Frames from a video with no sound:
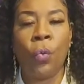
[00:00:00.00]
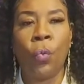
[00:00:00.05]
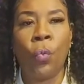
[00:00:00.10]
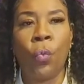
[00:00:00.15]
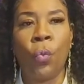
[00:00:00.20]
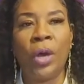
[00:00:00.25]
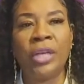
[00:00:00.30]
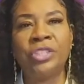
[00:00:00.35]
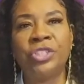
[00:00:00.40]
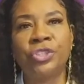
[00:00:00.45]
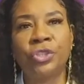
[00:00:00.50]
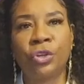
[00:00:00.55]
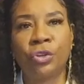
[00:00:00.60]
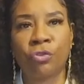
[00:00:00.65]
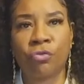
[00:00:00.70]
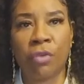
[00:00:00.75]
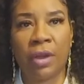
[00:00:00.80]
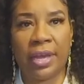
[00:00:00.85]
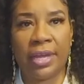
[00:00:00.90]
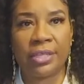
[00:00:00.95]
What's your
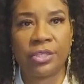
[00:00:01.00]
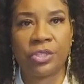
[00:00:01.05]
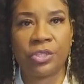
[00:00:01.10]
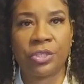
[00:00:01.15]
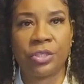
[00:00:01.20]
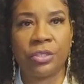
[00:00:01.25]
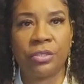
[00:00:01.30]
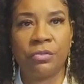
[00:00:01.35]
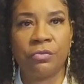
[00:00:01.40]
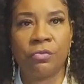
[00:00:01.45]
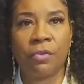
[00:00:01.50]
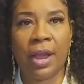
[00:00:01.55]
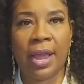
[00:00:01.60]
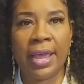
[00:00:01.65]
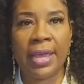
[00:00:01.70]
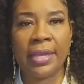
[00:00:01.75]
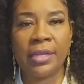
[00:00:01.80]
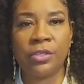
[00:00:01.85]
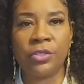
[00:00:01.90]
crutch? right?